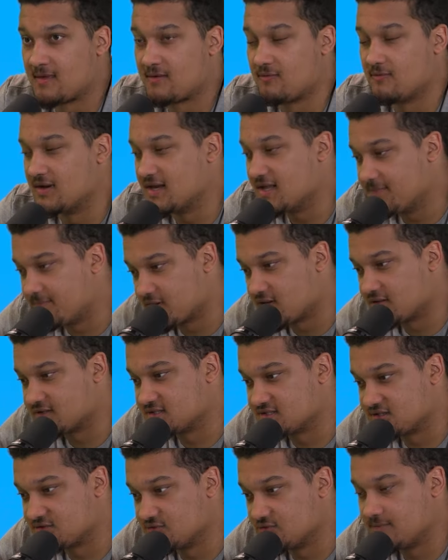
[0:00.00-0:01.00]
when he put on the
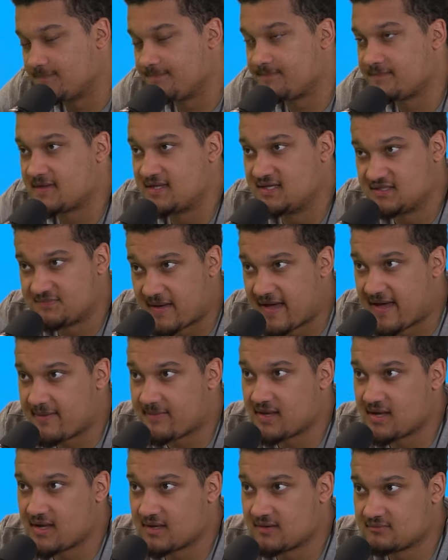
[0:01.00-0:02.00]
suit, he's
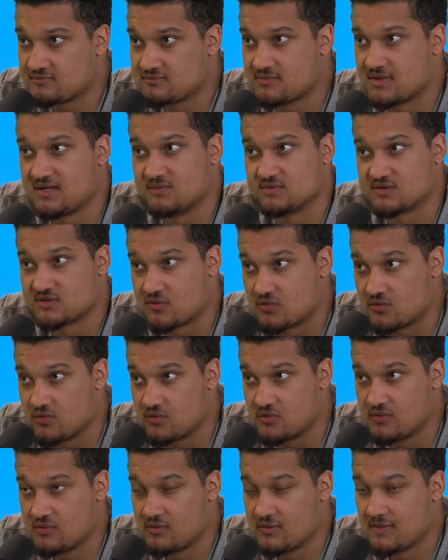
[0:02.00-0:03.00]
Batman, and it was
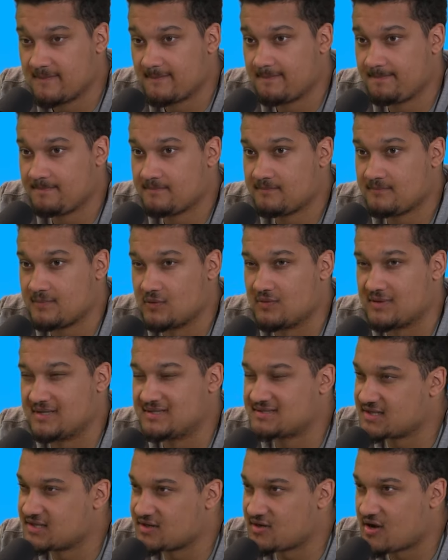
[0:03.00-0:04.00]
cool. But when he
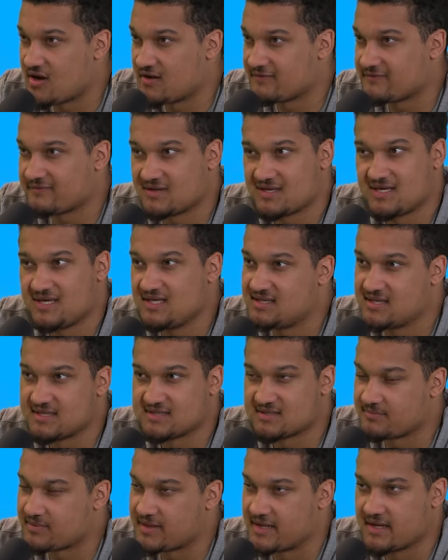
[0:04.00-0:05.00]
took it off, he
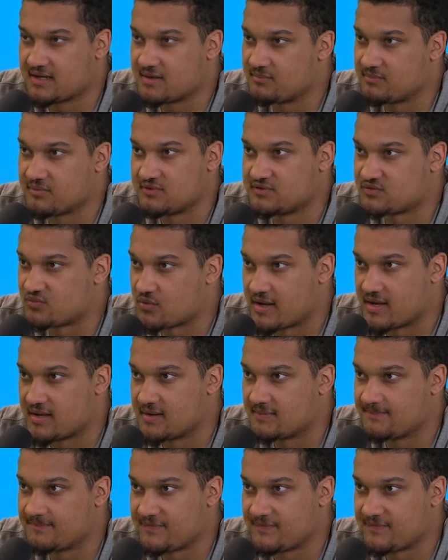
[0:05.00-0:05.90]
doesn't play a good Bruce Wayne.